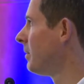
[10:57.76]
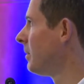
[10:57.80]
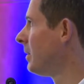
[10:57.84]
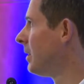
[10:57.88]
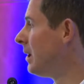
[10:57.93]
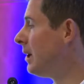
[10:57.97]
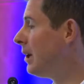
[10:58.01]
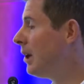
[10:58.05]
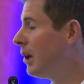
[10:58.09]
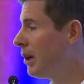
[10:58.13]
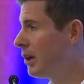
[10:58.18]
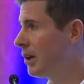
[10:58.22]

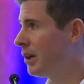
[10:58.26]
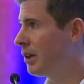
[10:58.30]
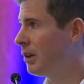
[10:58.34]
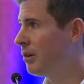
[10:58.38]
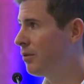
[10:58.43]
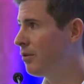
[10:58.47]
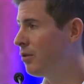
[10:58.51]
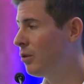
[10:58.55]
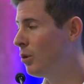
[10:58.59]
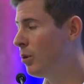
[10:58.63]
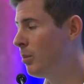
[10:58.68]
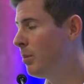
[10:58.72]
looking
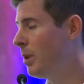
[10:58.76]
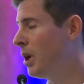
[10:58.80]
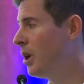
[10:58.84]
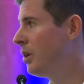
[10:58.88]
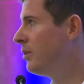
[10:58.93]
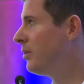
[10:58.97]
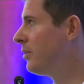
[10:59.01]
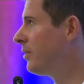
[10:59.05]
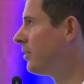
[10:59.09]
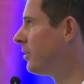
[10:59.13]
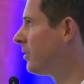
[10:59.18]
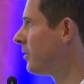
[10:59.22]
for
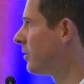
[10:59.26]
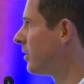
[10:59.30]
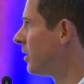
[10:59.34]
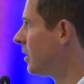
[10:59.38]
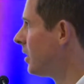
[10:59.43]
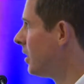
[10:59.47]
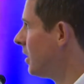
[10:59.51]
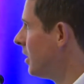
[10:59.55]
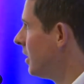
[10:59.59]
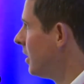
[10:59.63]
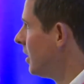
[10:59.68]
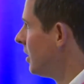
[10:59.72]
posts.
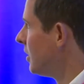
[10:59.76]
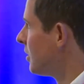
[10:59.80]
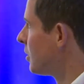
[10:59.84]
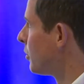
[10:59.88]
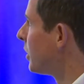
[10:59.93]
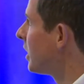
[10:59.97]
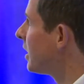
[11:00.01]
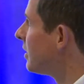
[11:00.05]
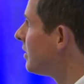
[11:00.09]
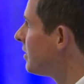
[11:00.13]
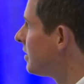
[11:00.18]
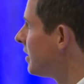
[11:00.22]
So we
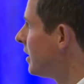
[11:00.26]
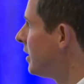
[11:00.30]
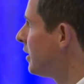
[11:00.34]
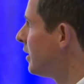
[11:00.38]
can see